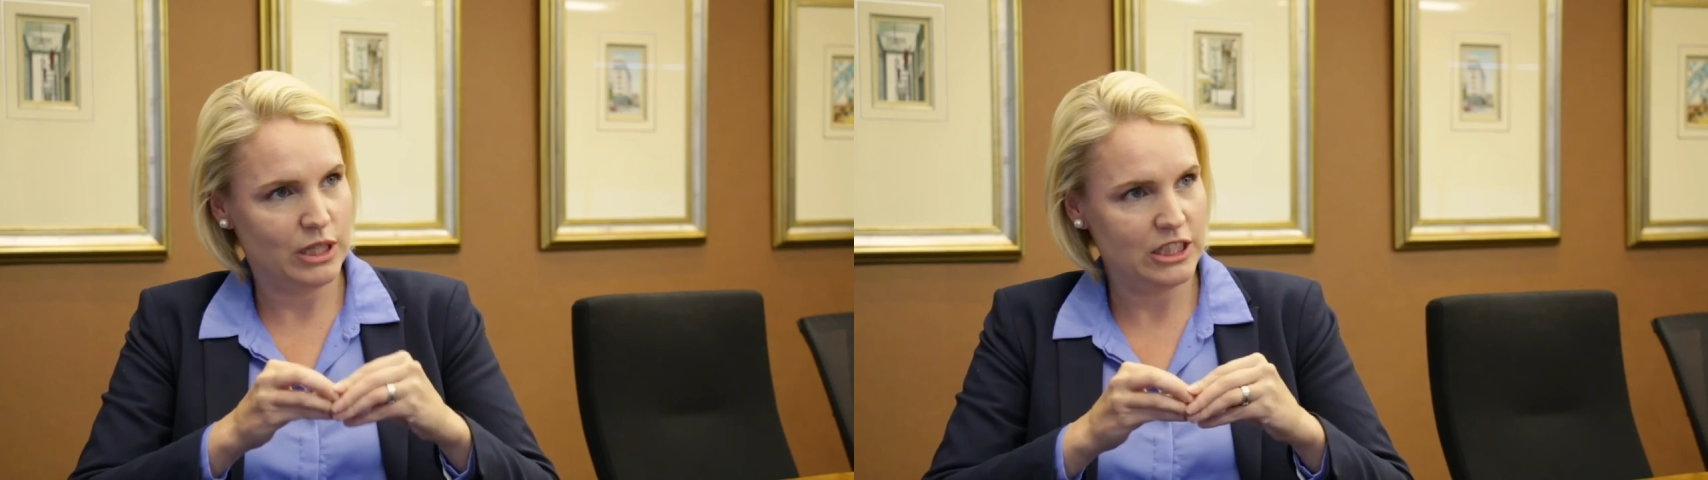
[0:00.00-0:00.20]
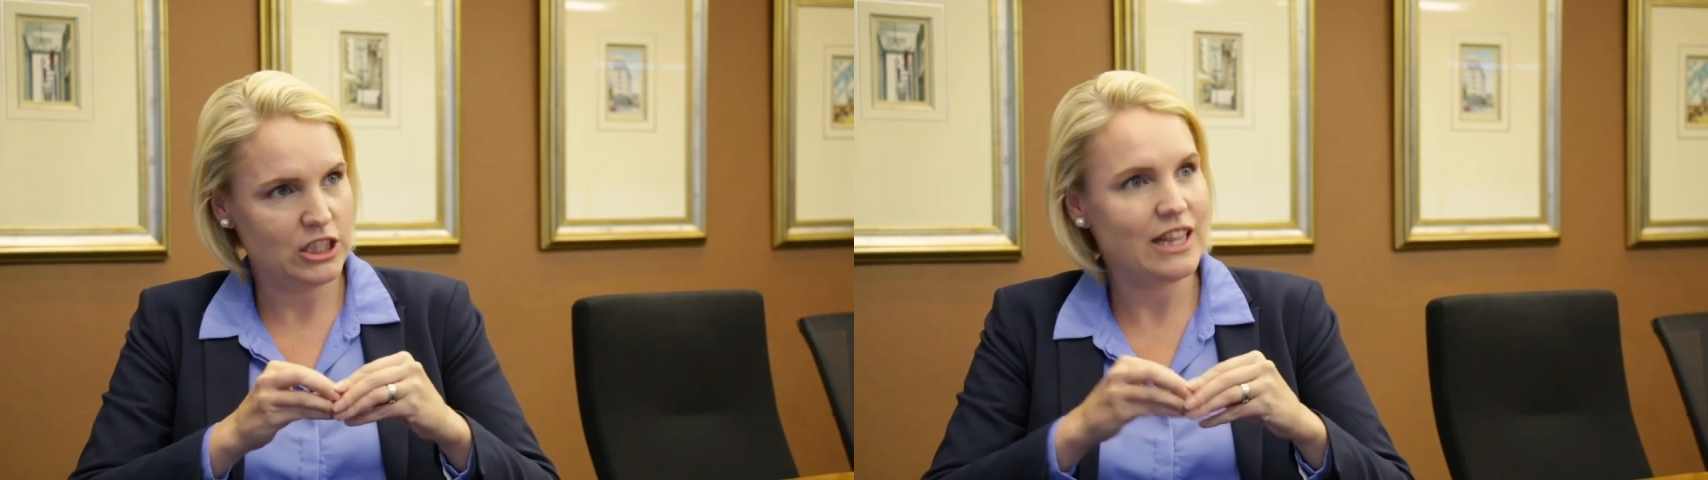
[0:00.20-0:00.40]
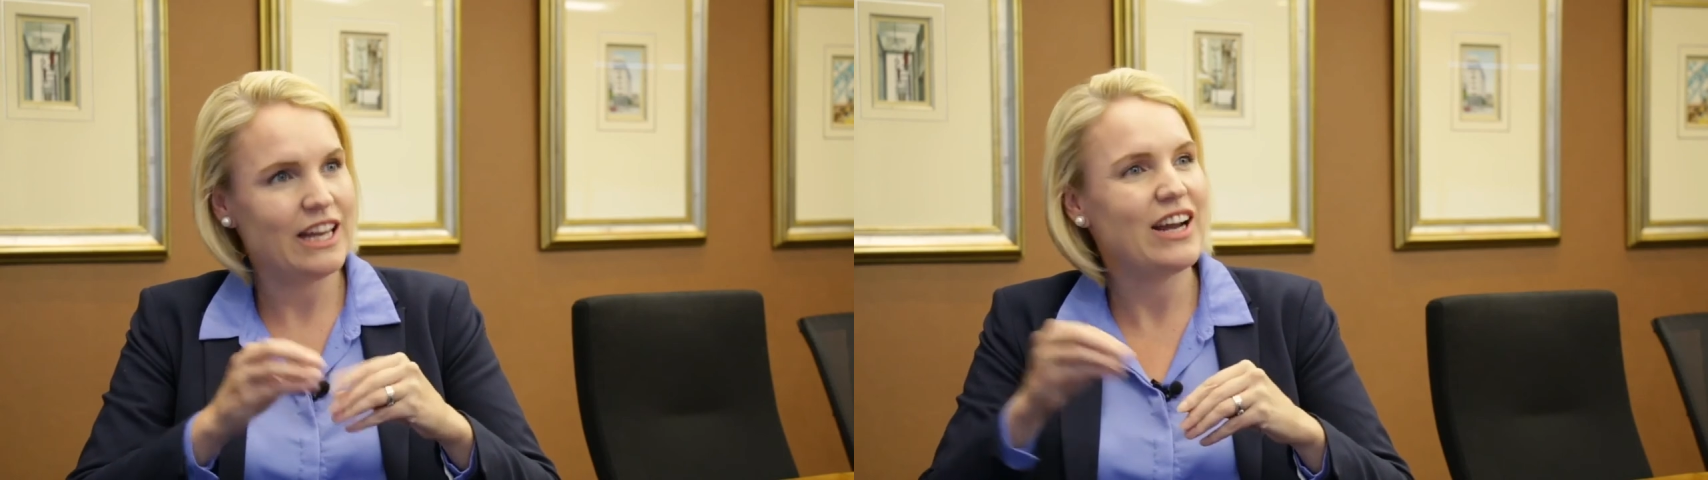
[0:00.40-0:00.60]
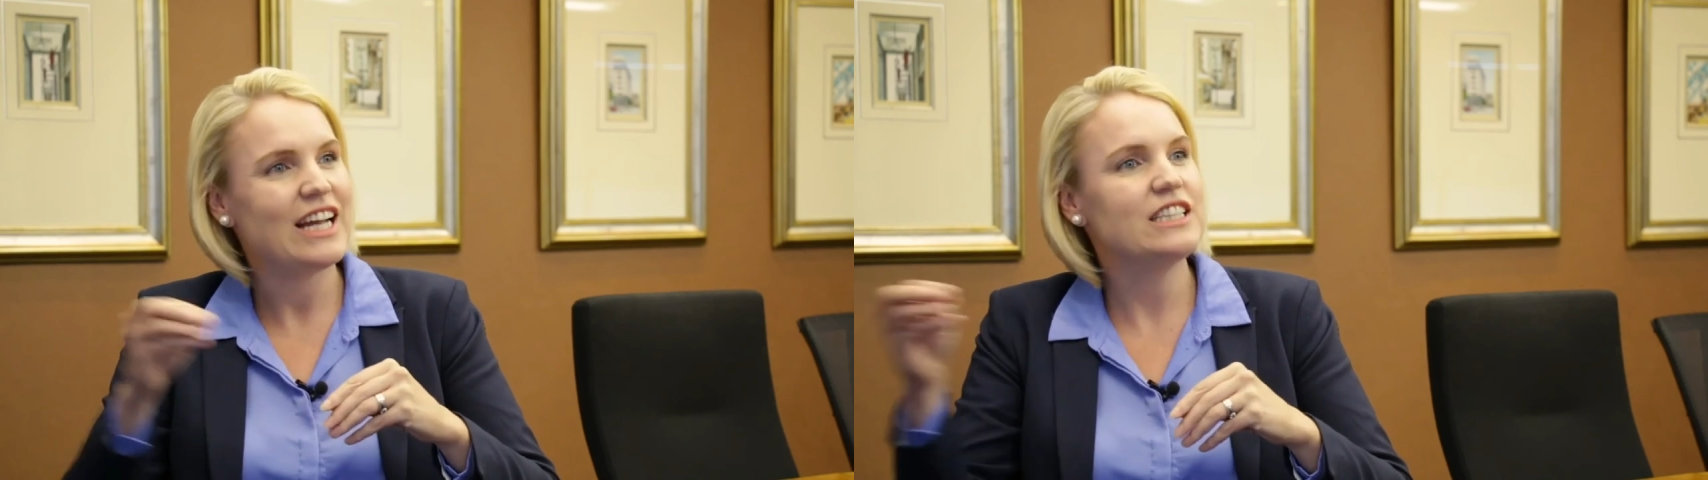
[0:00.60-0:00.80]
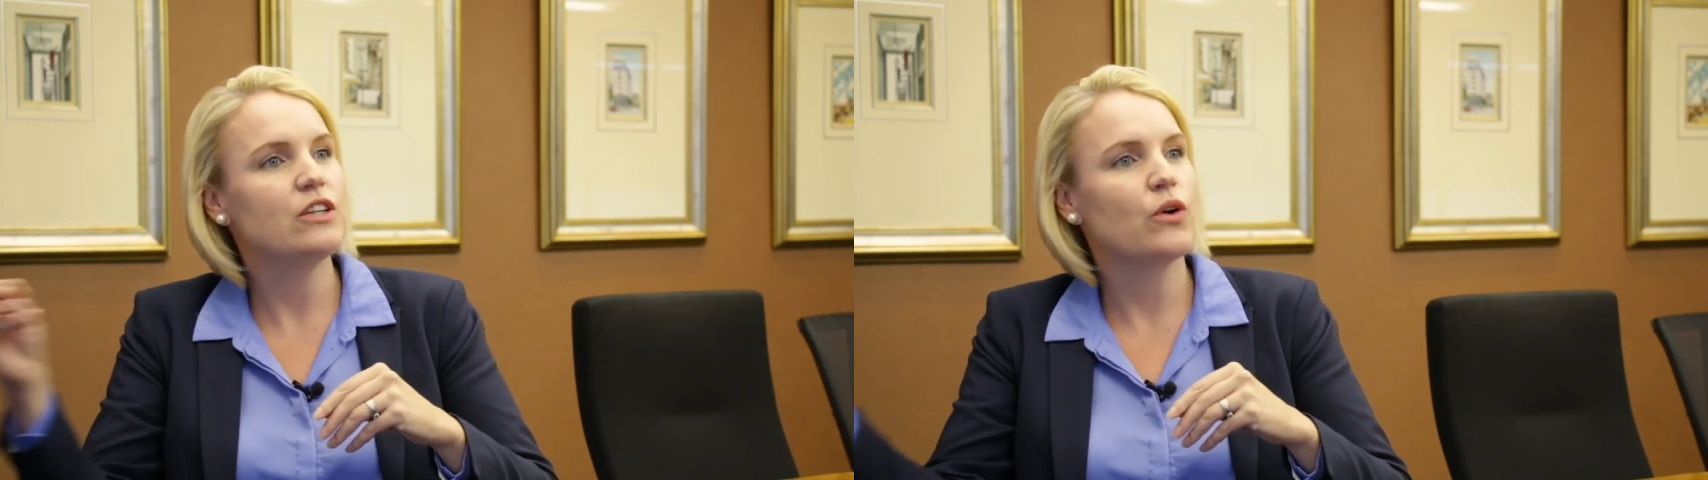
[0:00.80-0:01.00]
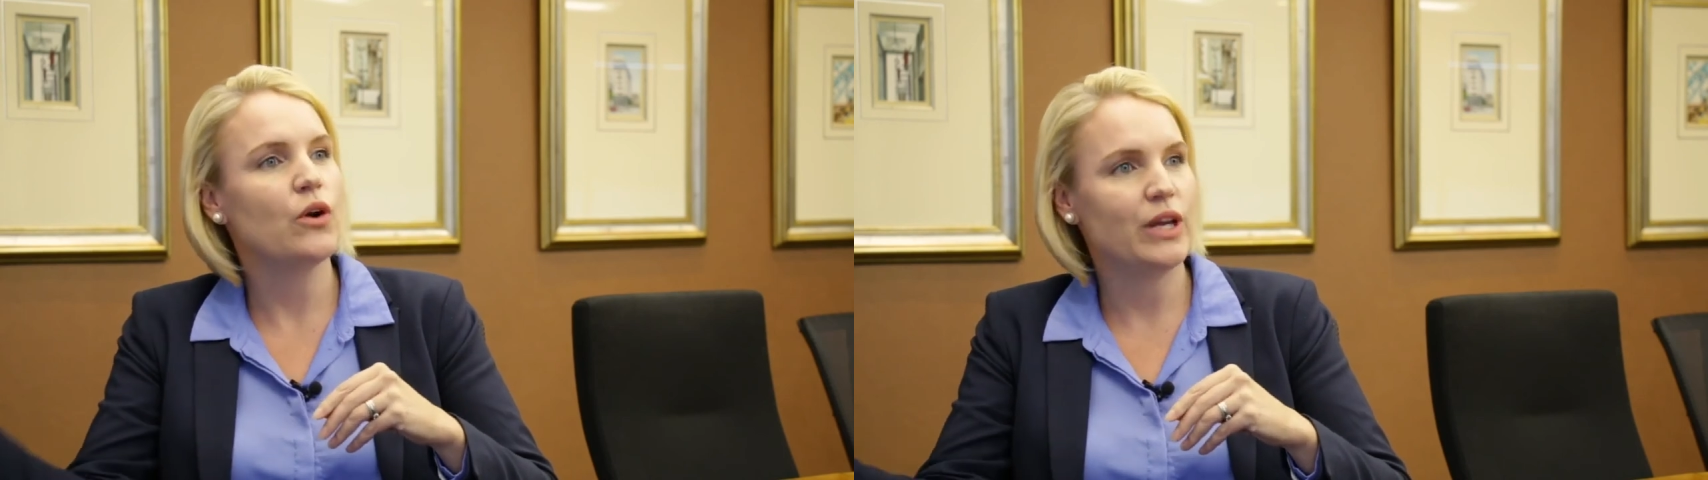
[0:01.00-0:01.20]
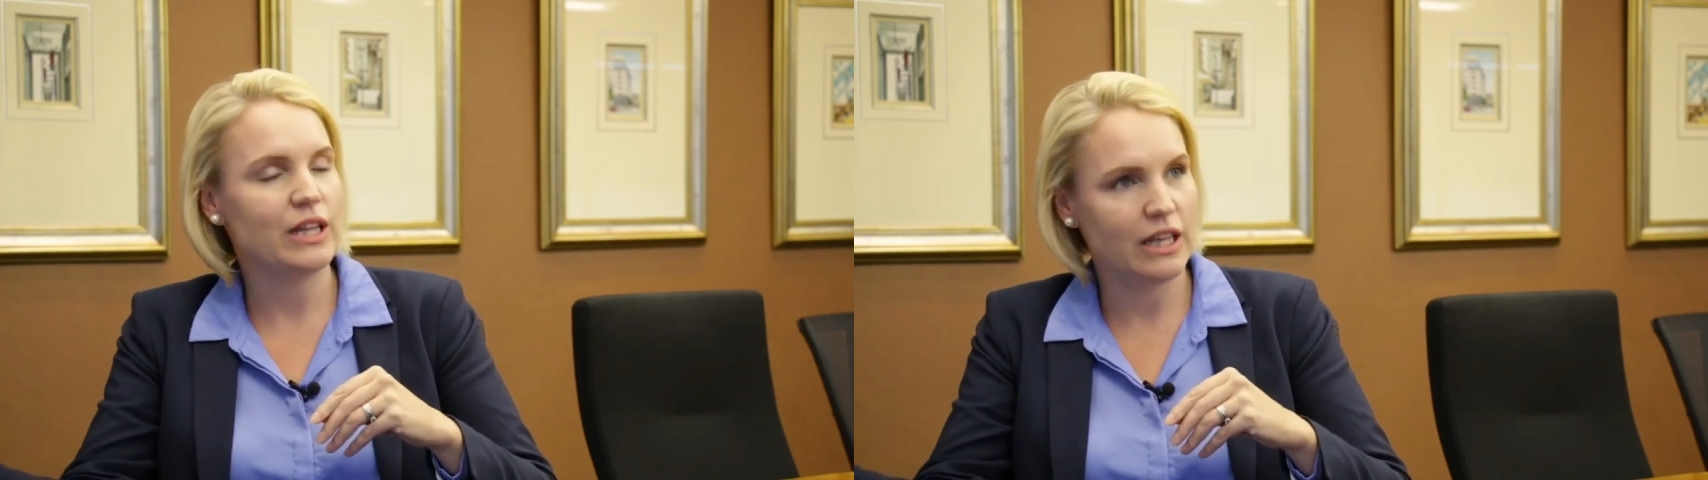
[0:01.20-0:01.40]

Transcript: pressure, they're actually growing